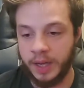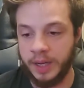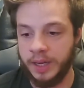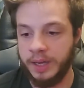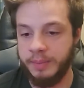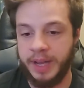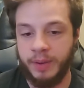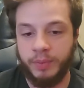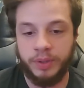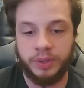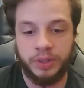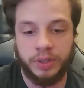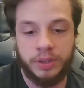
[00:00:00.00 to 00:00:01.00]
I
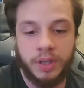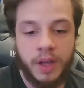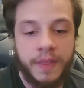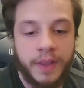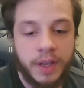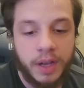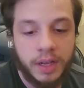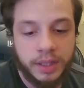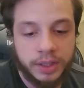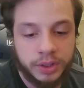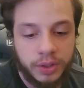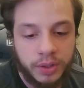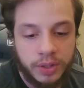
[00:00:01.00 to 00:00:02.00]
will turn on the
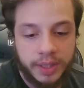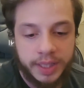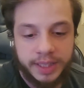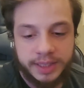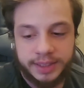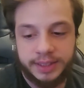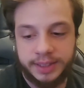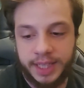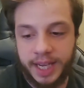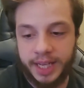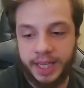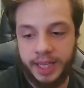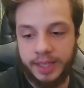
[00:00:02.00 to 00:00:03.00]
console in a
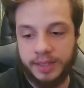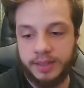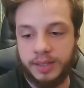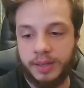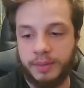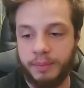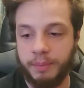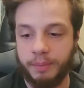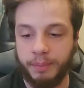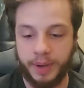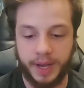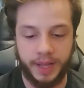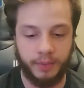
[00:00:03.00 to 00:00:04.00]
second,
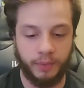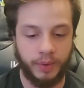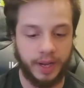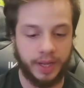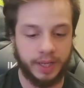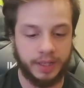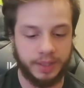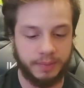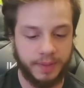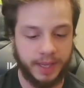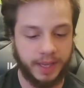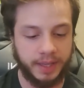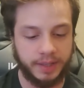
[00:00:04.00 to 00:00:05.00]
but
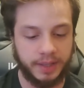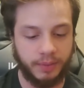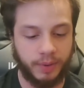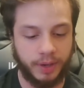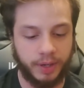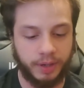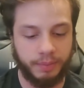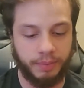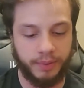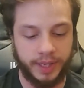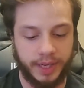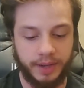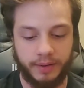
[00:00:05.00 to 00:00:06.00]
something else I wanted to
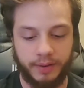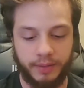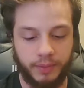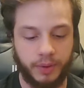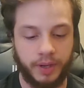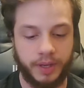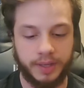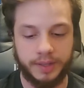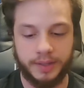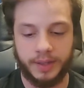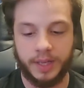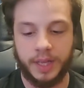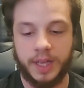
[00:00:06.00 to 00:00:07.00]
point out was